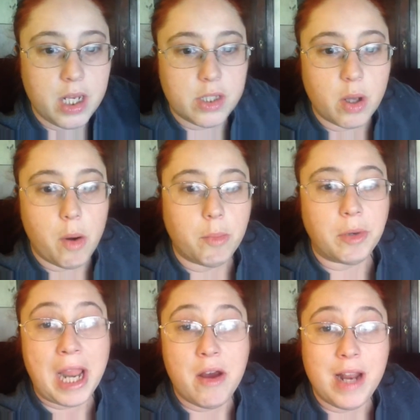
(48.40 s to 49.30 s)
So,
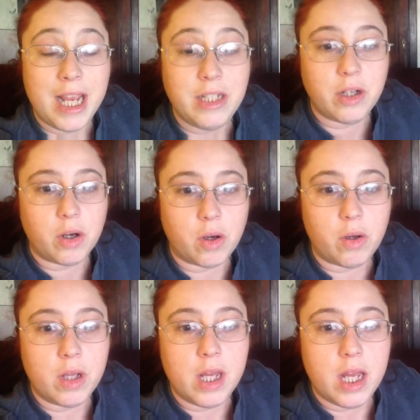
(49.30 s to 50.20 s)
Brown Eyed
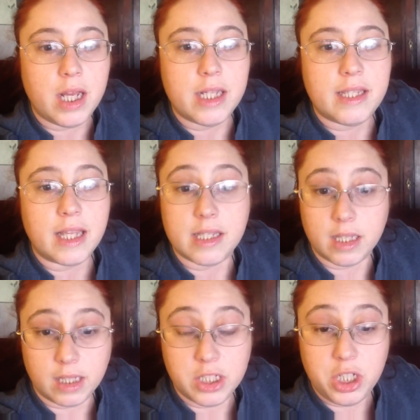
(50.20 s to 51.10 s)
Girl says,
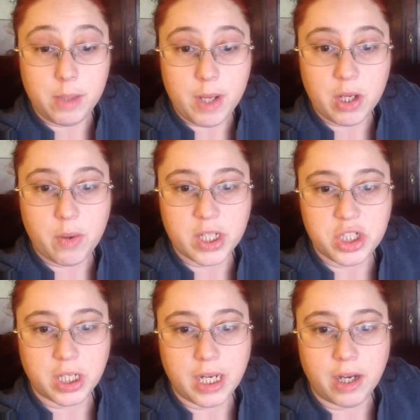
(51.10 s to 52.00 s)
legitimate
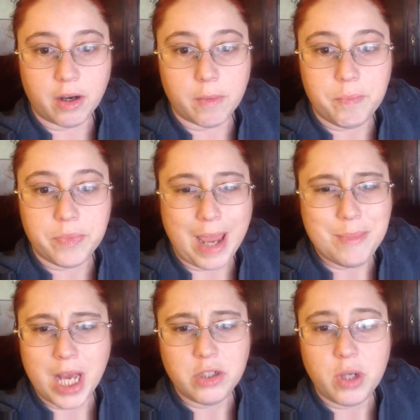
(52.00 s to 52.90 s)
question here. I'm
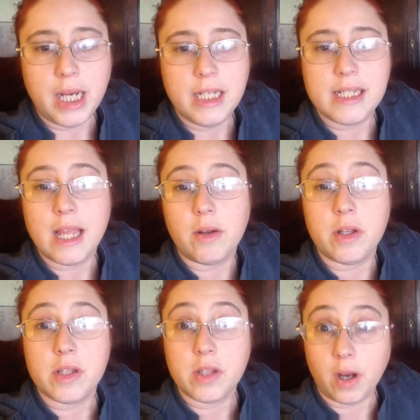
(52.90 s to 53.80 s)
not trying to
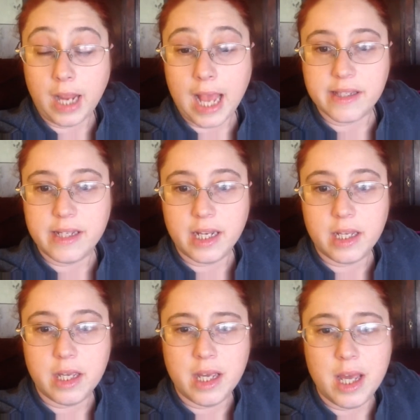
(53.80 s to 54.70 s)
sound
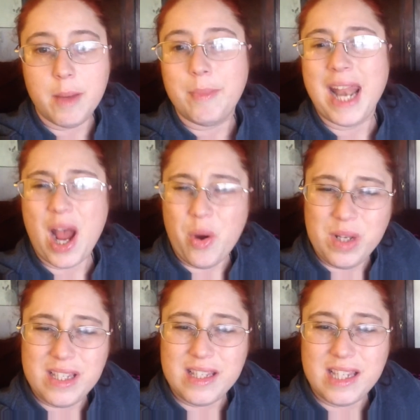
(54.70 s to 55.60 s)
sarcastic, but how
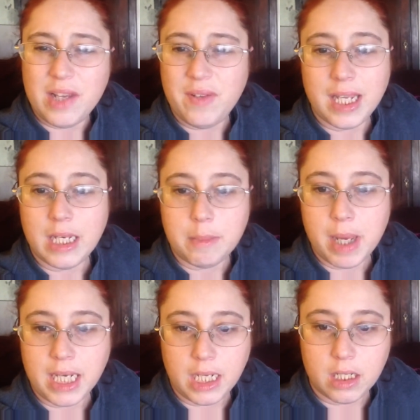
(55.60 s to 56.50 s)
is it saving any
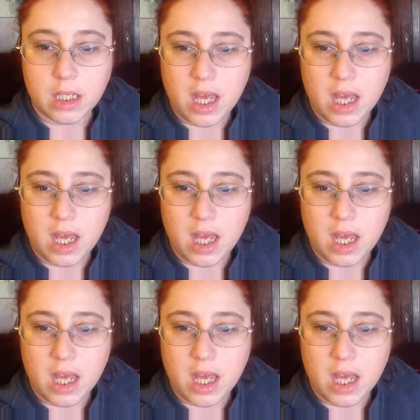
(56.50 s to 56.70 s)
money?